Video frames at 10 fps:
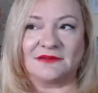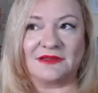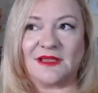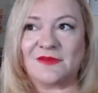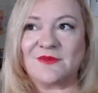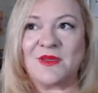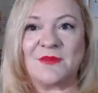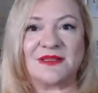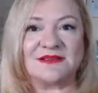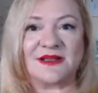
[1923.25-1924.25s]
I can't
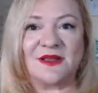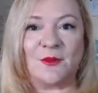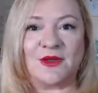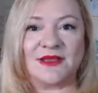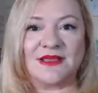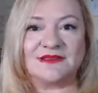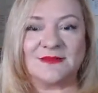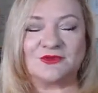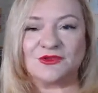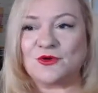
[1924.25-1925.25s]
remember exactly what it is.
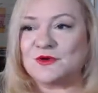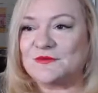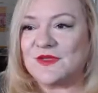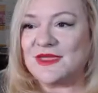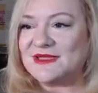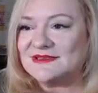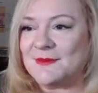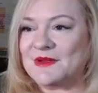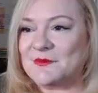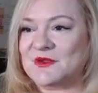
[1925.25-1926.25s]
I'm sure if
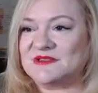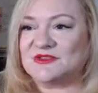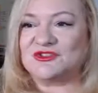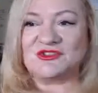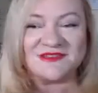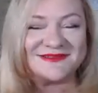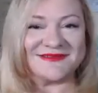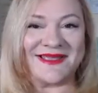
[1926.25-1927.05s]
somebody researches,